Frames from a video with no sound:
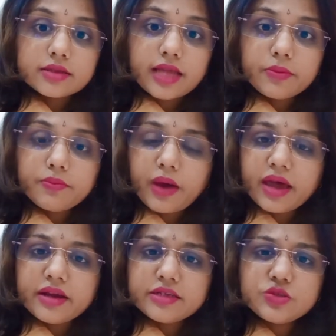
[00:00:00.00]
that
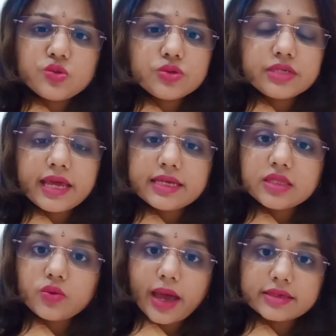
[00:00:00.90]
parents do take
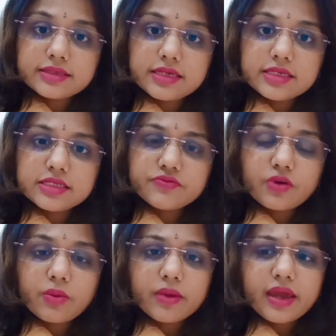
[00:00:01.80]
the vaccines
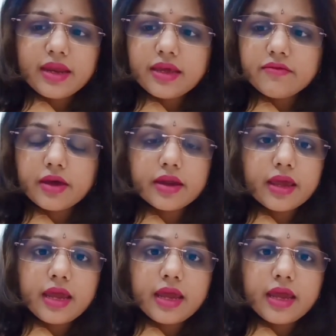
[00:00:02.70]
from anywhere,